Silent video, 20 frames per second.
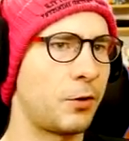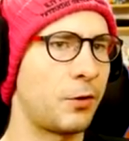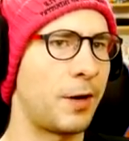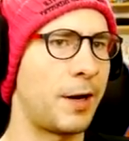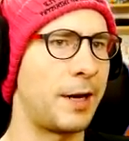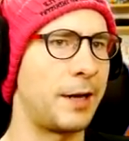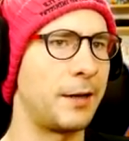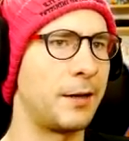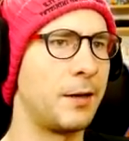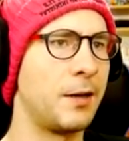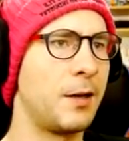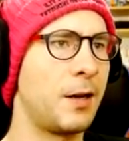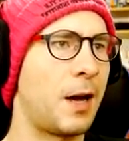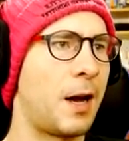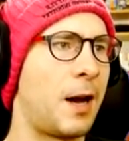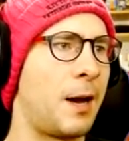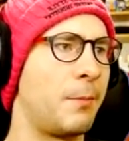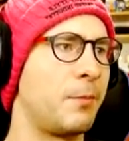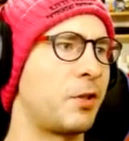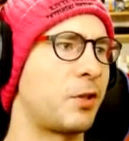Great.
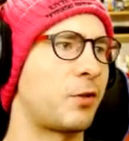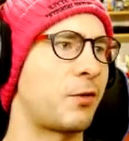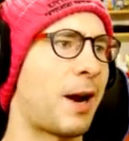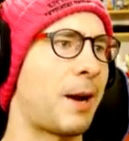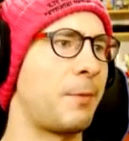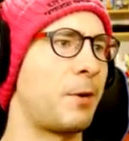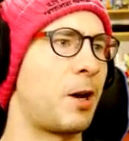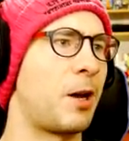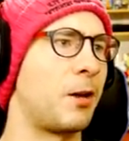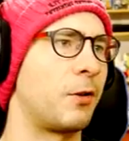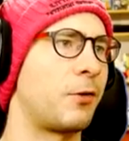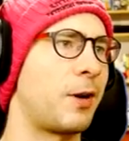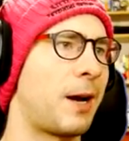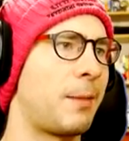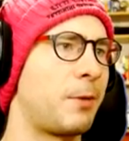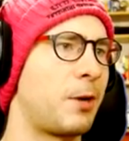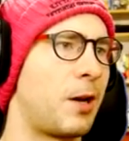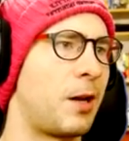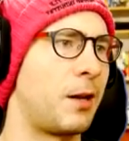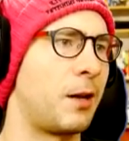Um, just grab it all.
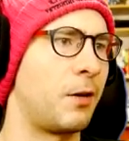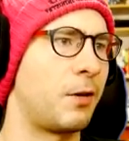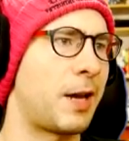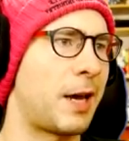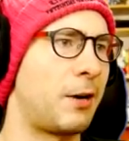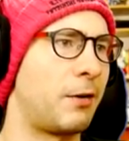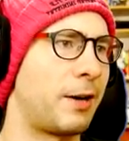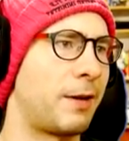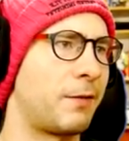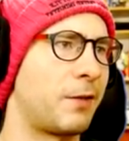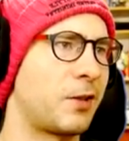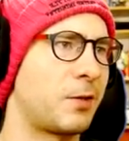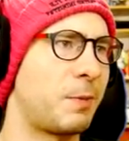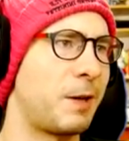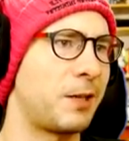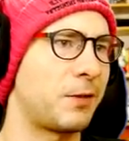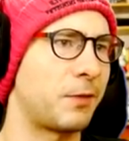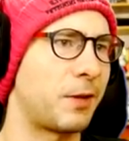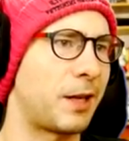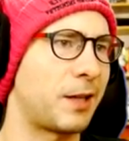Grab it all. Okay, I don't have enough
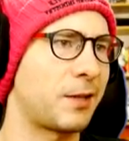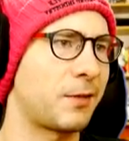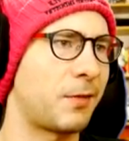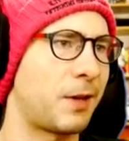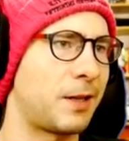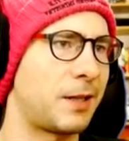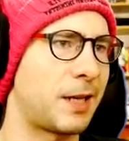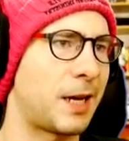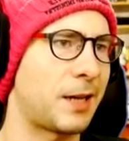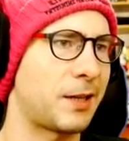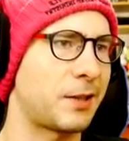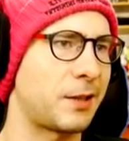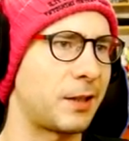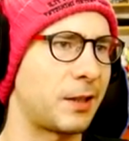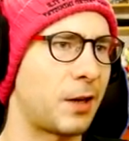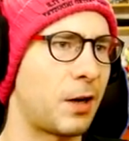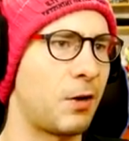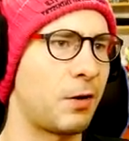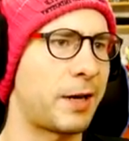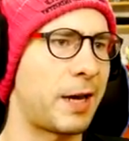space for that. That's
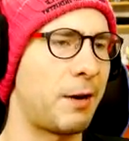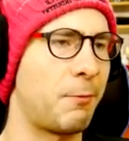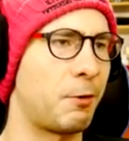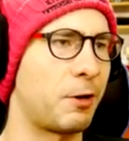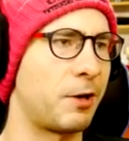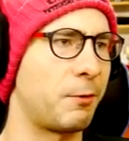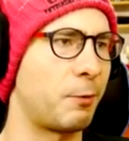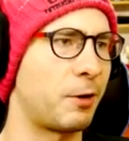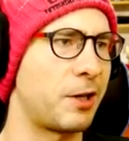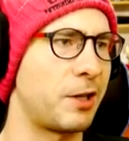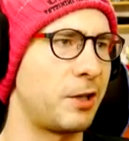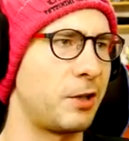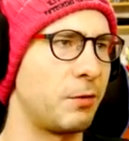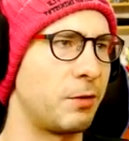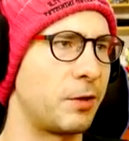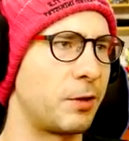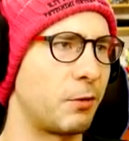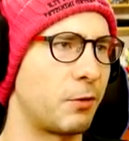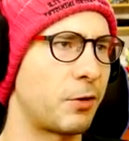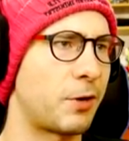fantastic. Okay, where, what are you
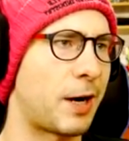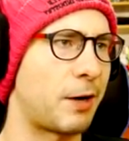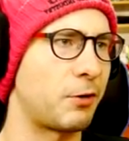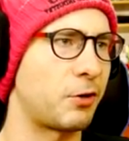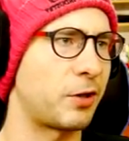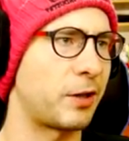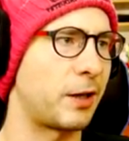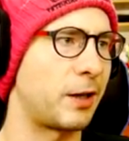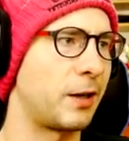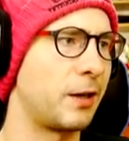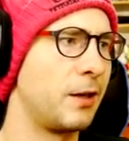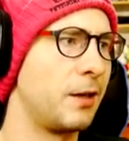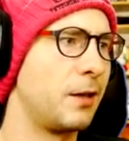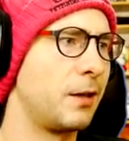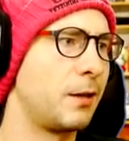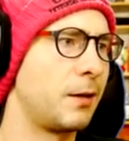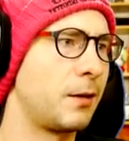doing? Don't crouch there.